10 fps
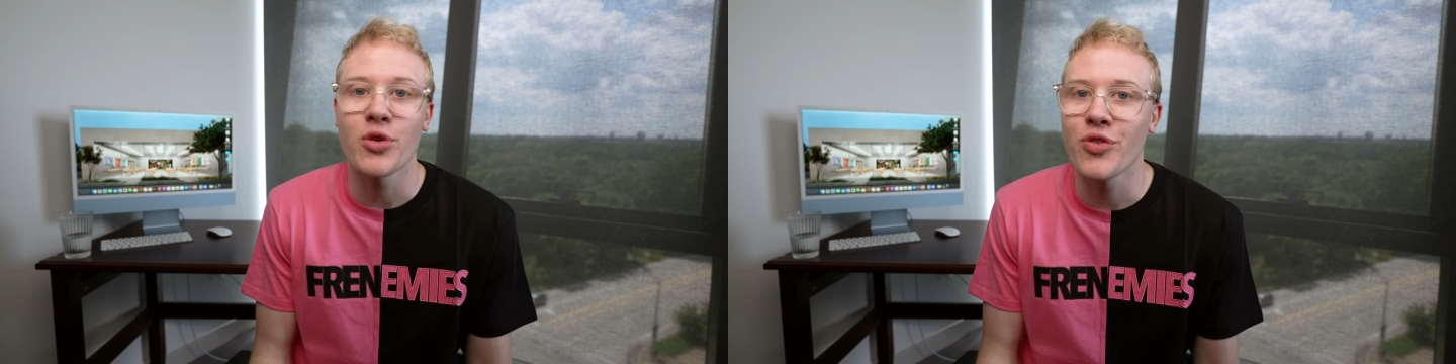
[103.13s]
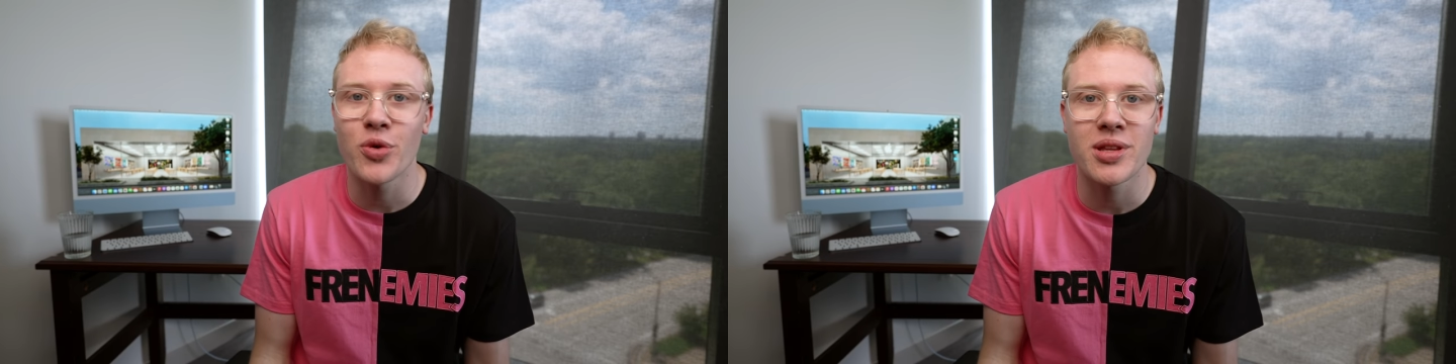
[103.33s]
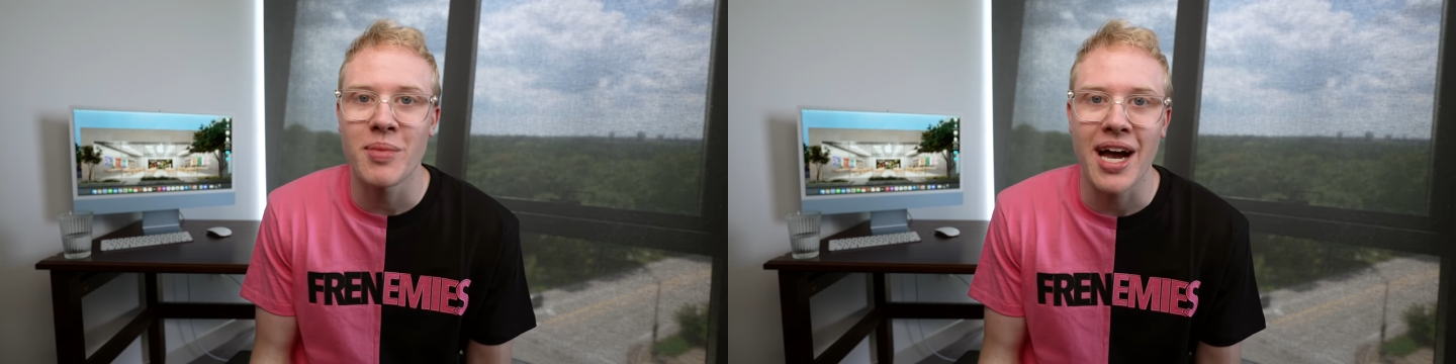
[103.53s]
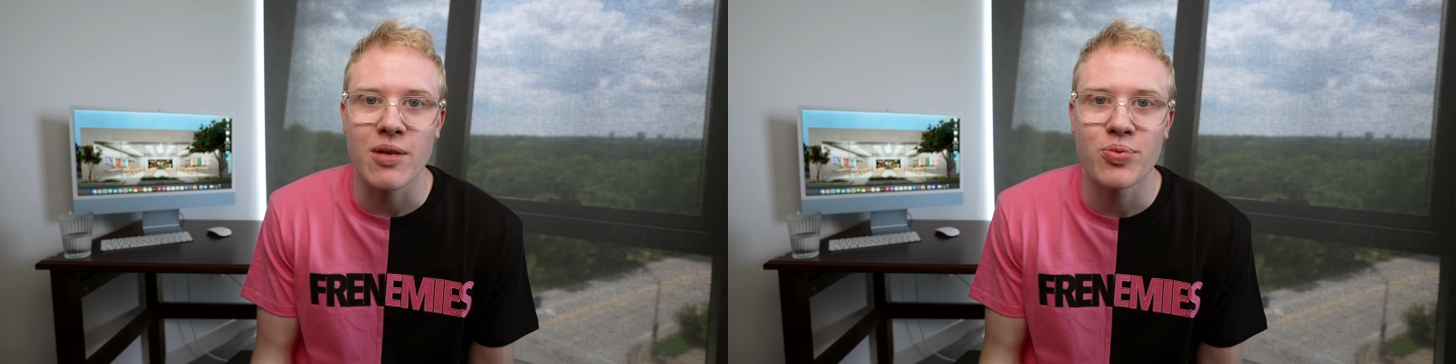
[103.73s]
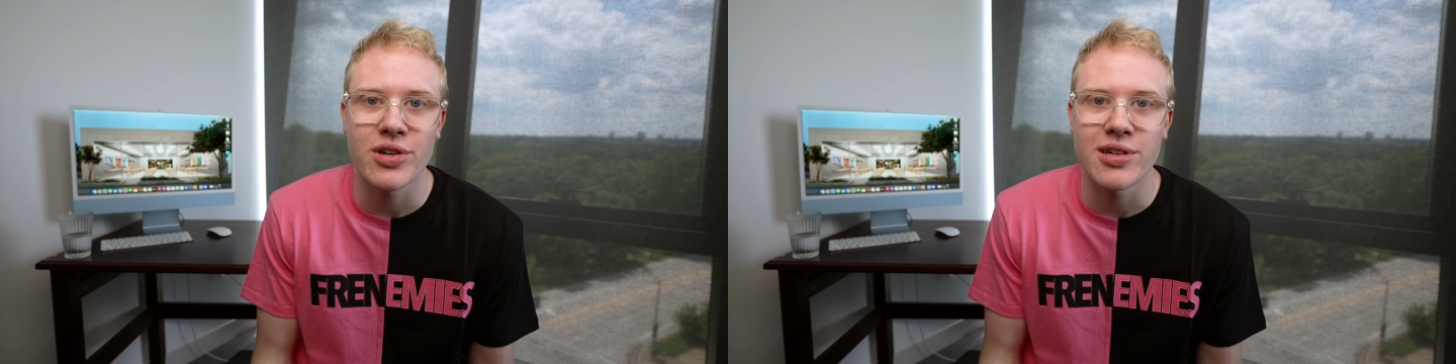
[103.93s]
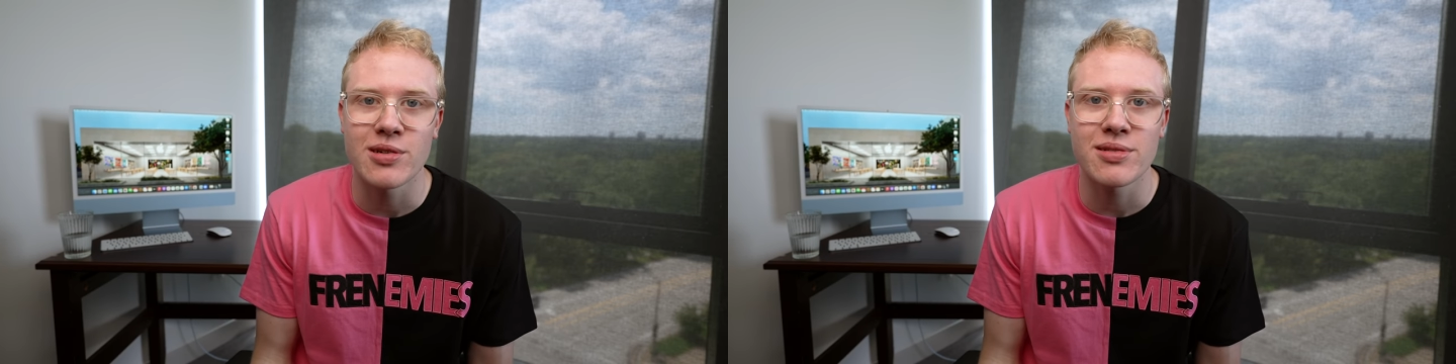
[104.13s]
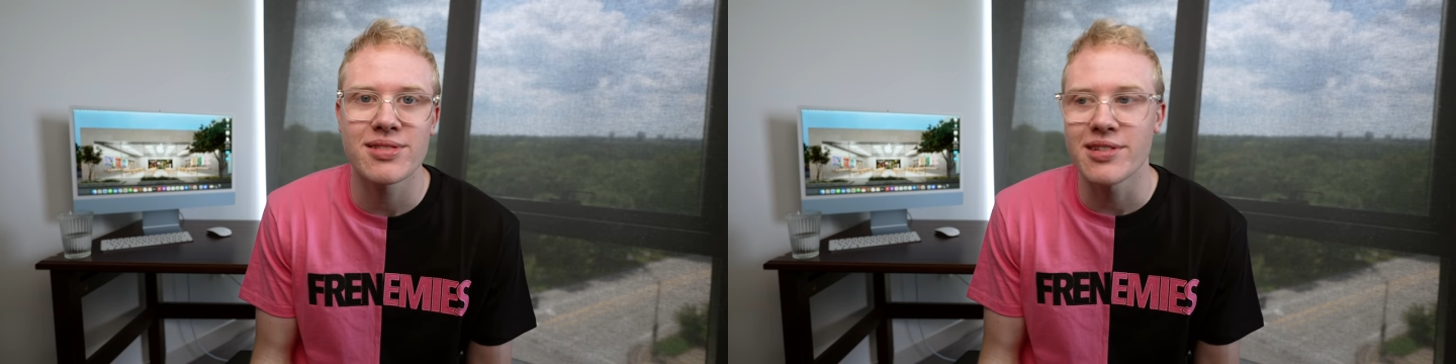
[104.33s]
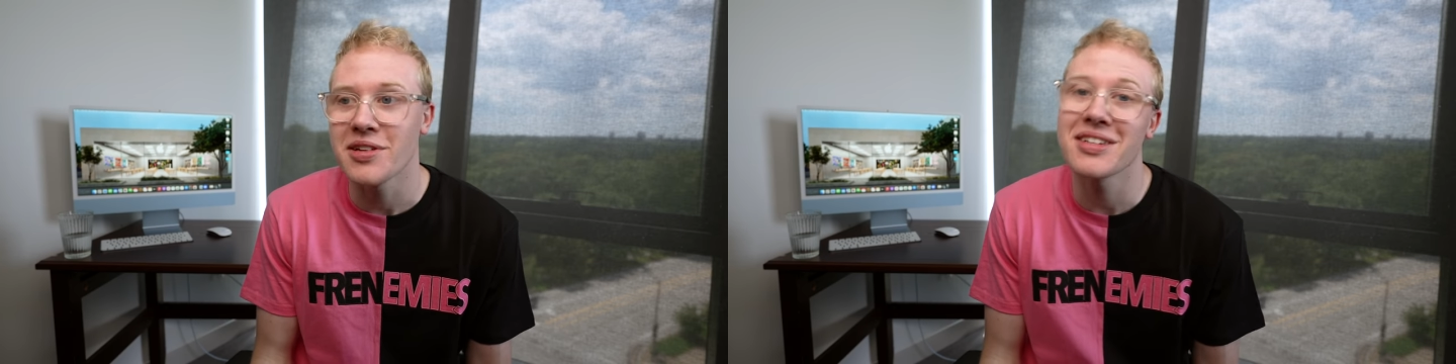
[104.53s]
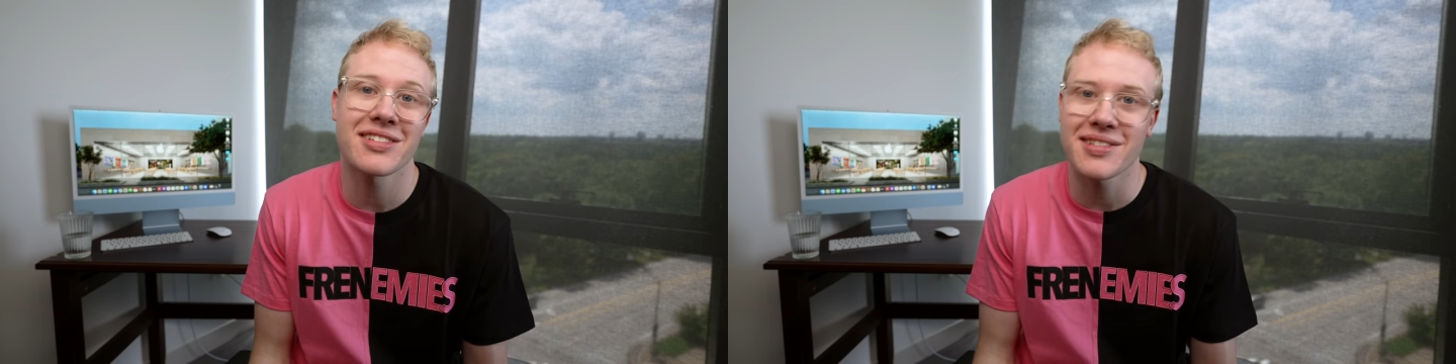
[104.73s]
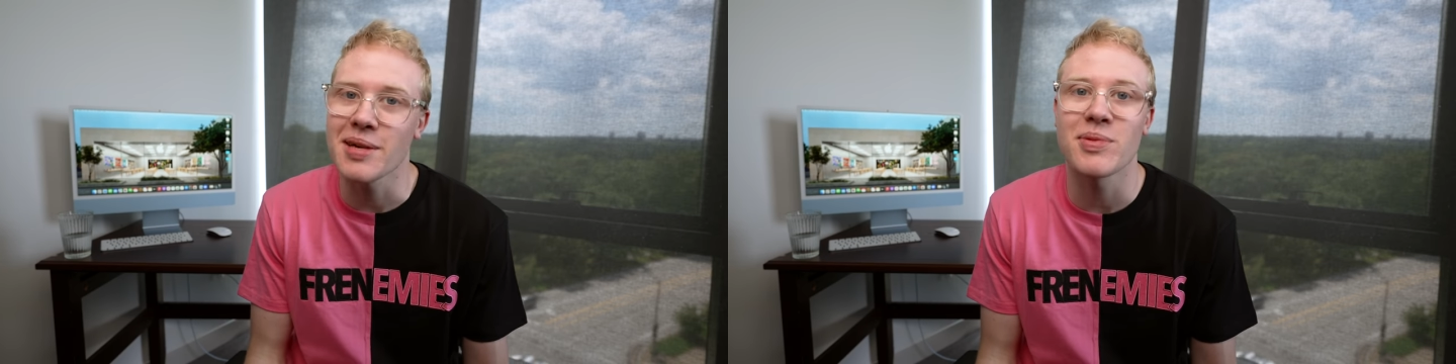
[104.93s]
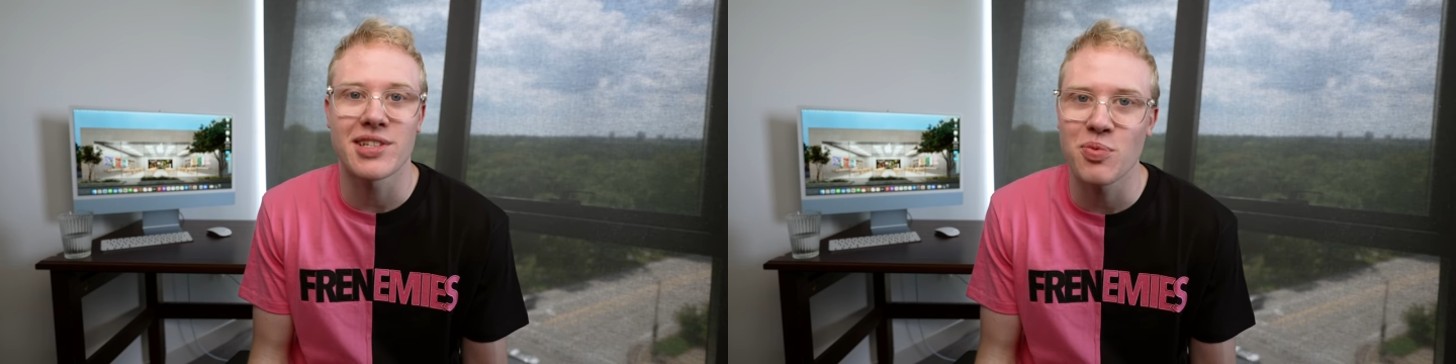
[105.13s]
to afford the Mac Pro, so you can just skip this